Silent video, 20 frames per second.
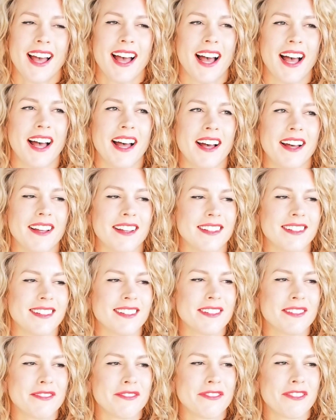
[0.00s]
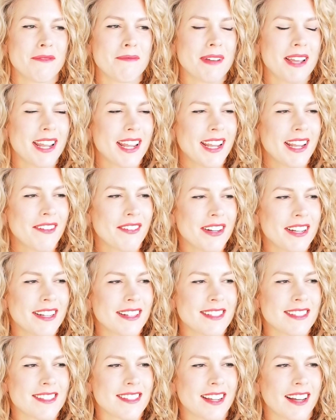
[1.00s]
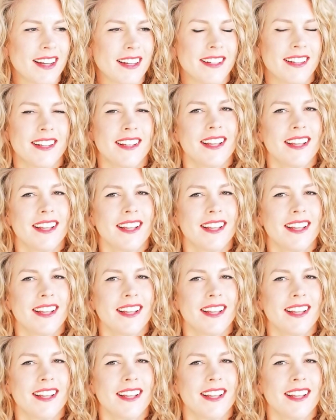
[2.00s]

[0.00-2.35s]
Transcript: Uh, for me, when did it start?